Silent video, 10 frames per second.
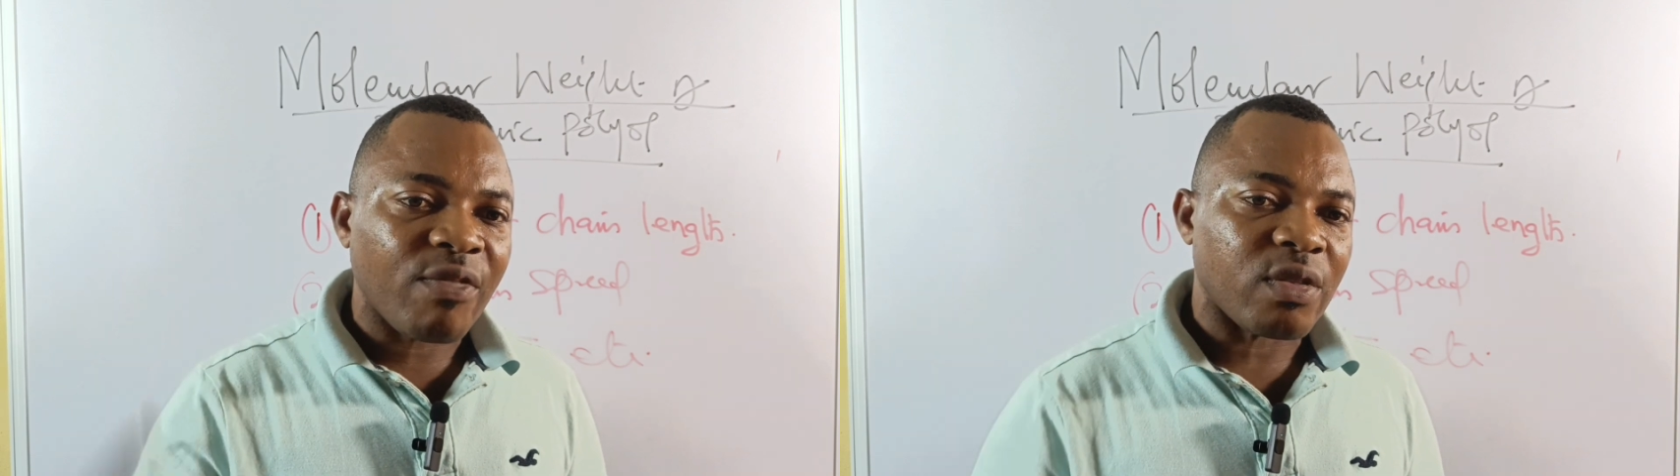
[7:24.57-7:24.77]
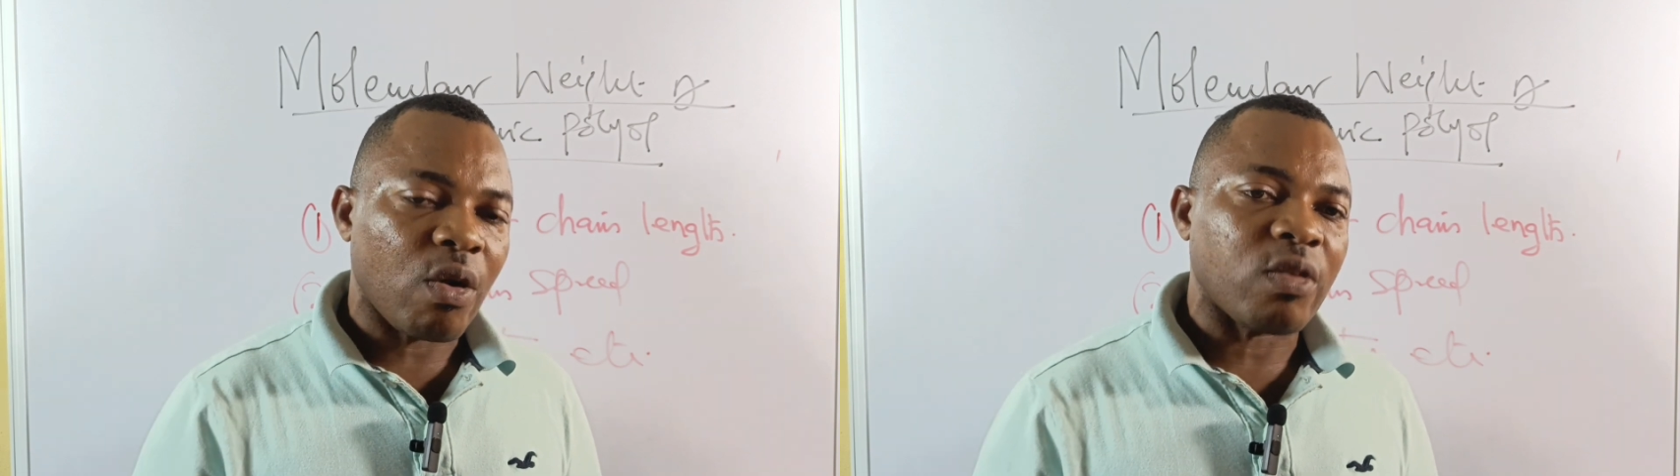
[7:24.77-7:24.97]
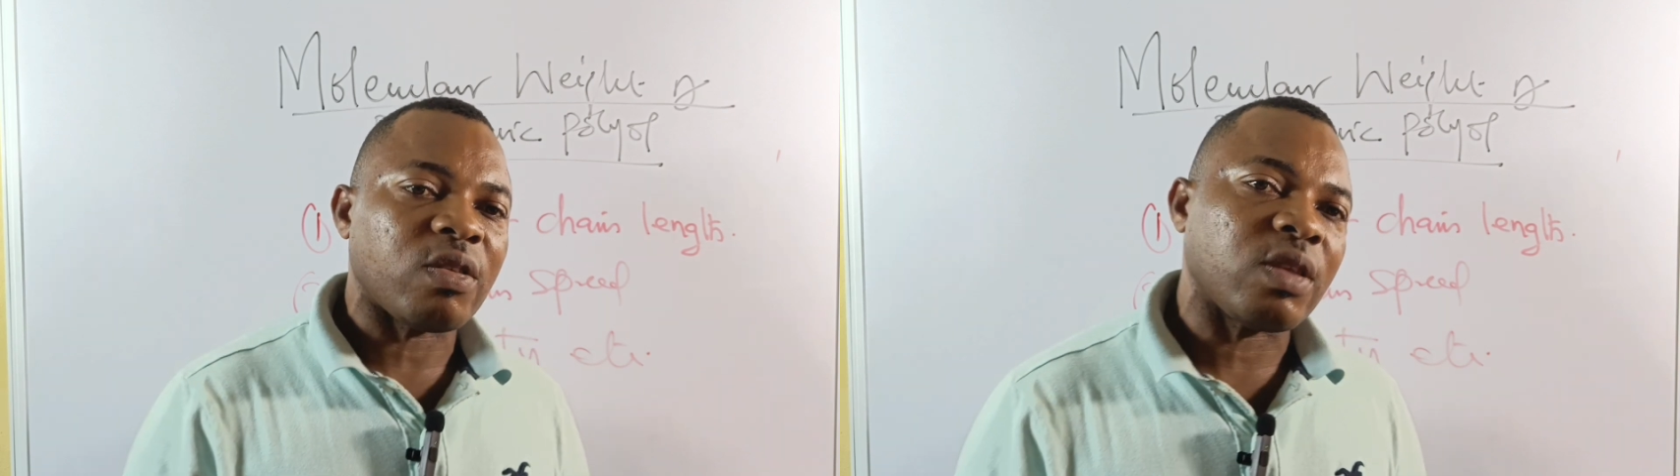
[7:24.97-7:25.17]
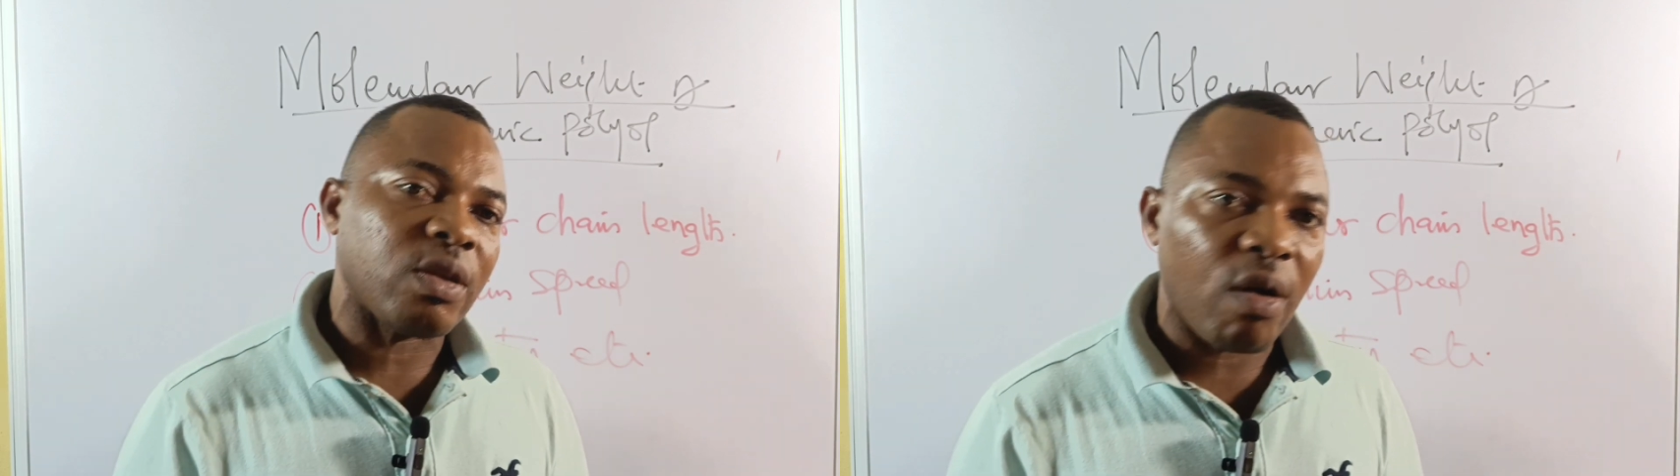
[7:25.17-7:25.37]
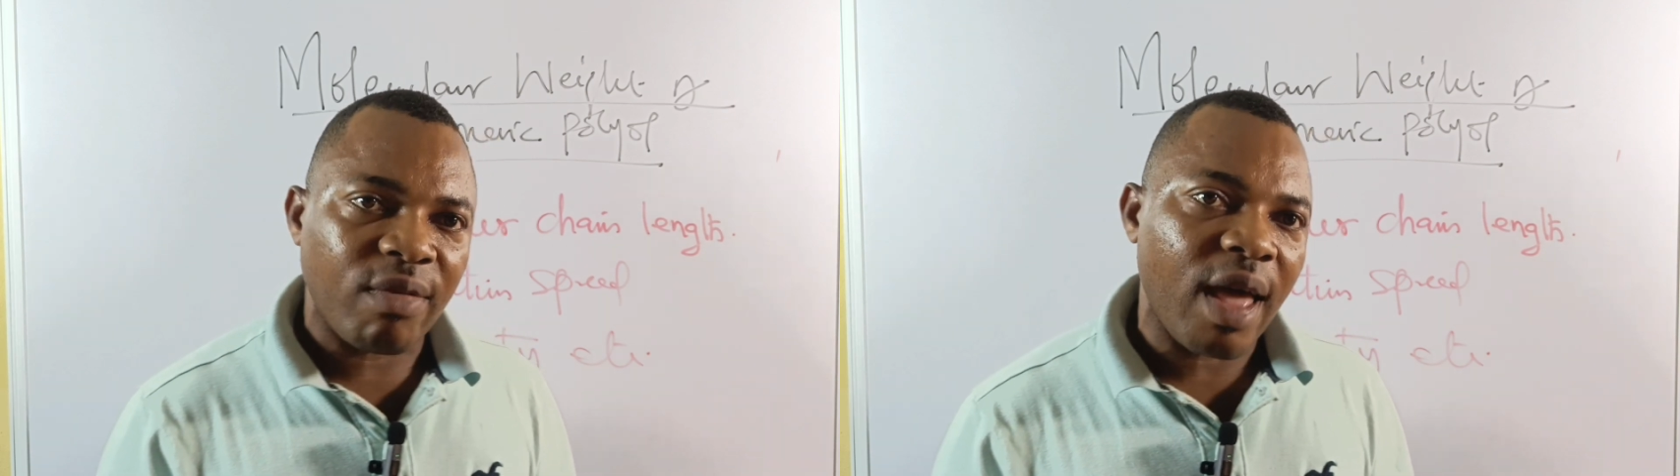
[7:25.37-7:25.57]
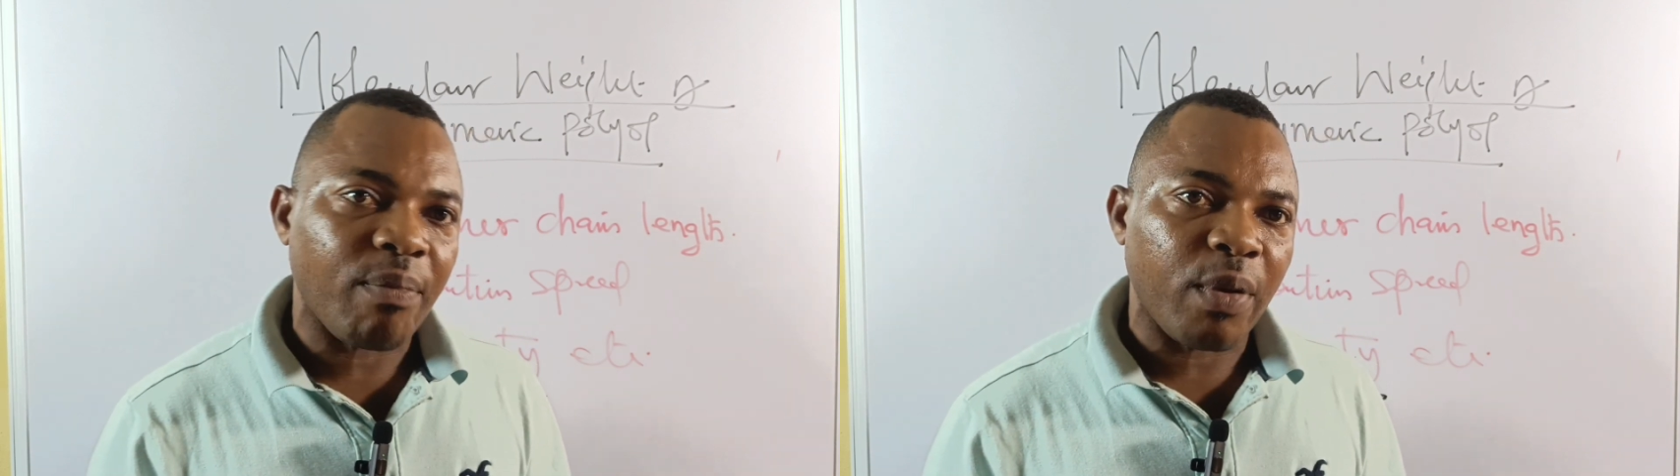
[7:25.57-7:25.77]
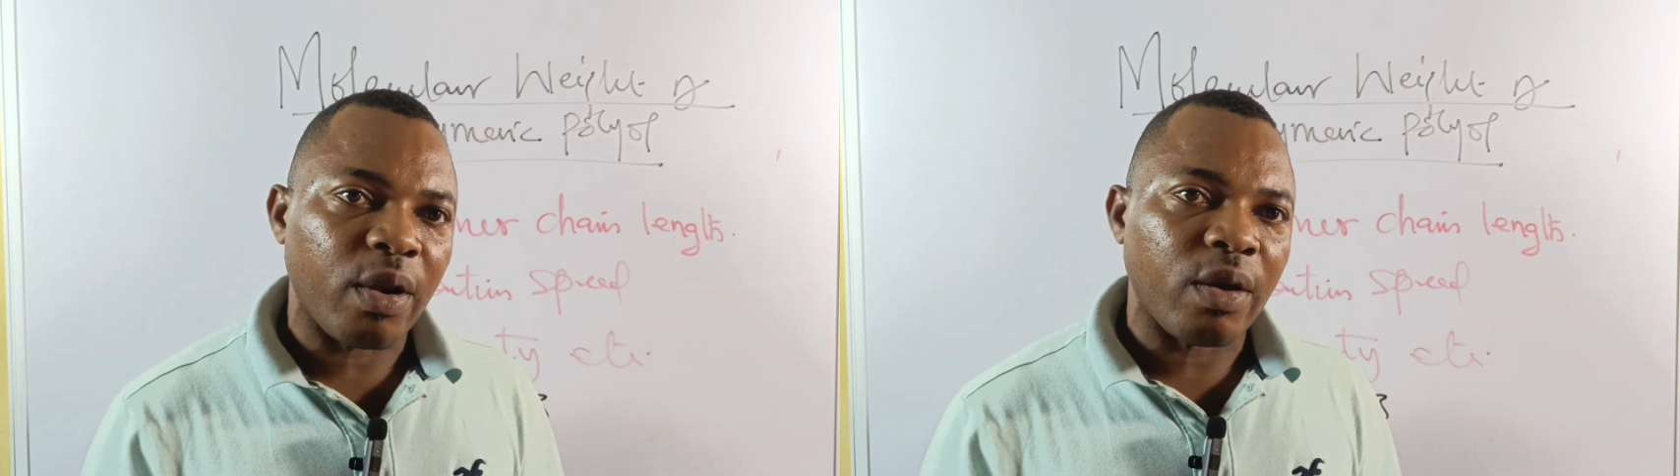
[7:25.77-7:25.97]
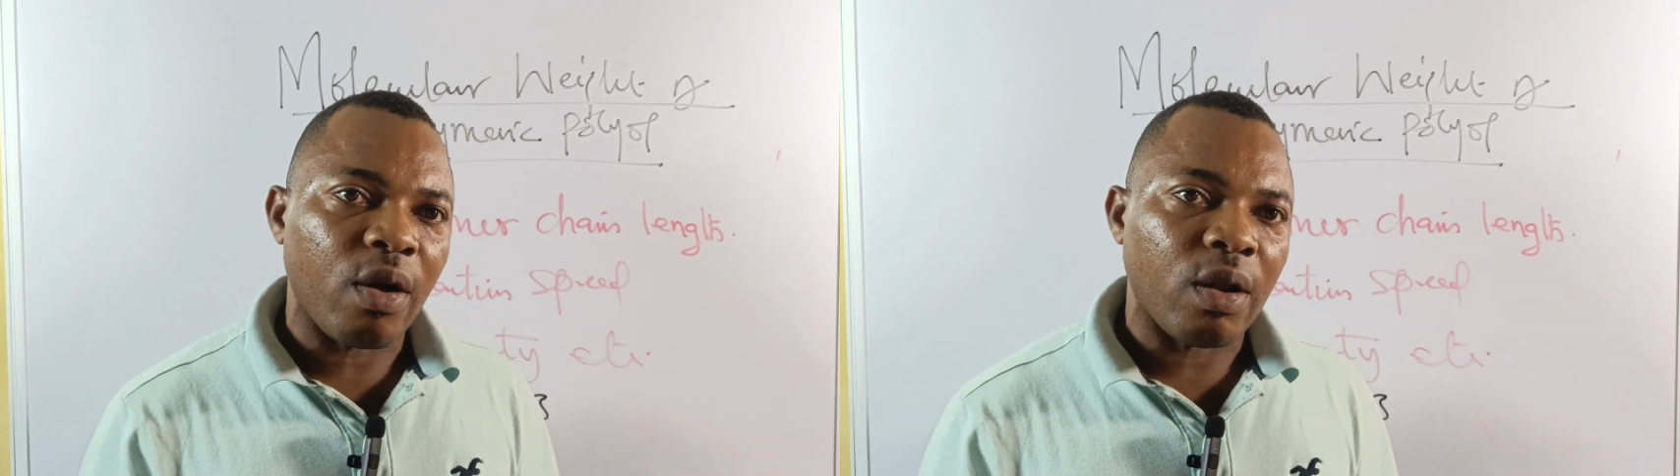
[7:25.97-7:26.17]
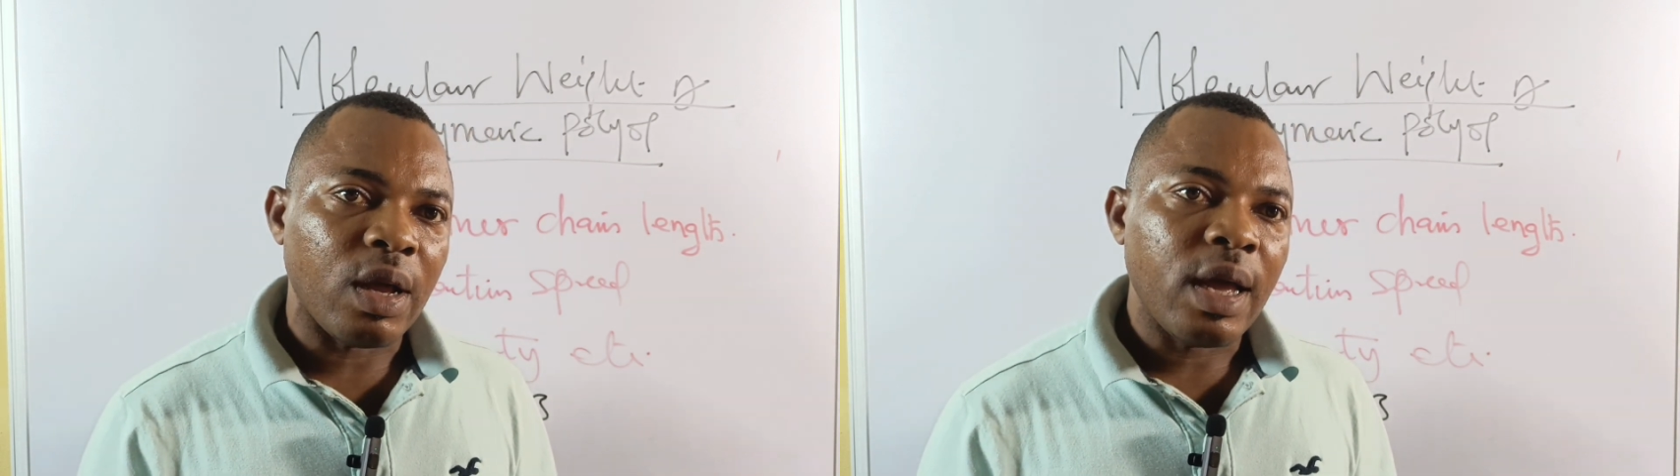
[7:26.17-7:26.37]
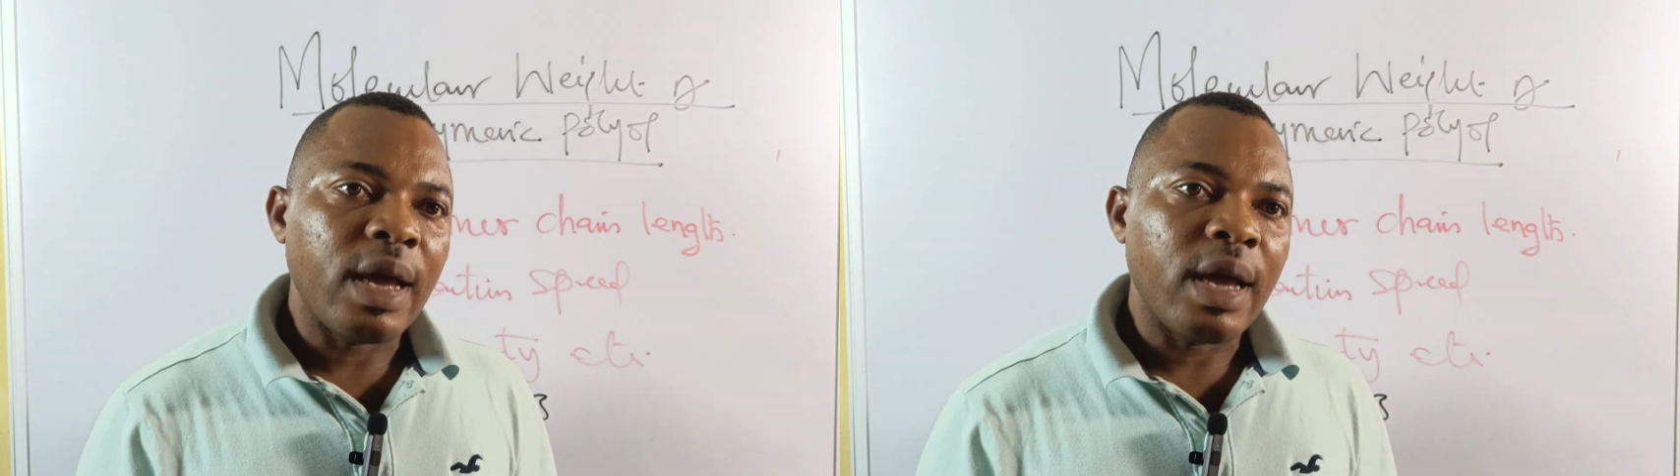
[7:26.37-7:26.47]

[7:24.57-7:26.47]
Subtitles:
viscosity of that polyol,